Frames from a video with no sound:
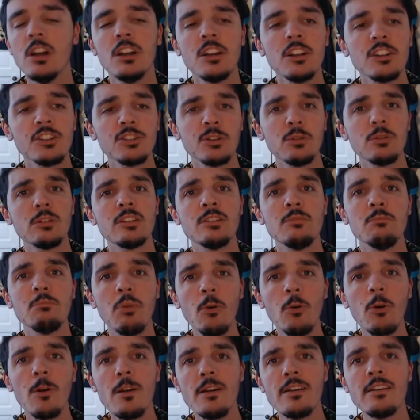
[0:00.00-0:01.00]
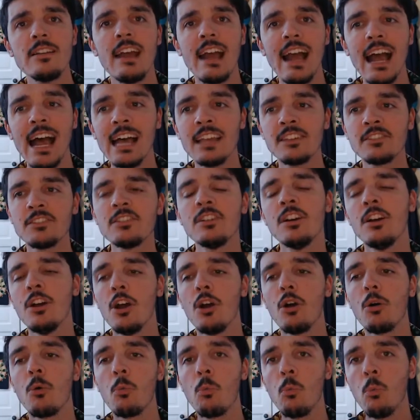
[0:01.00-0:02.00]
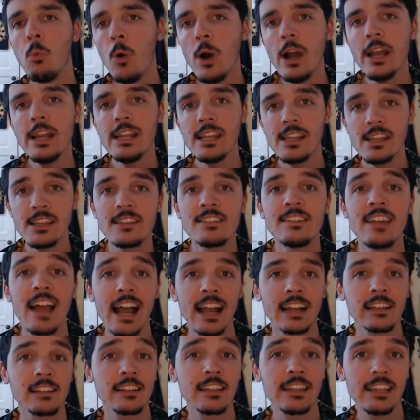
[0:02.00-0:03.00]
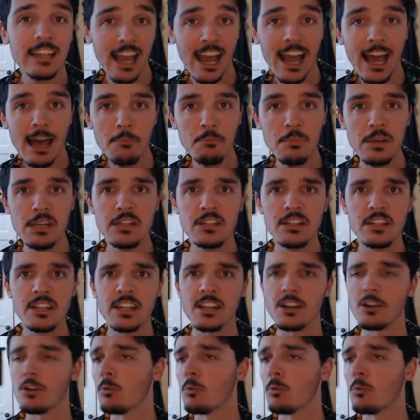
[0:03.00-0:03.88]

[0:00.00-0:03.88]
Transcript: So it's important to ask, what exactly happened here?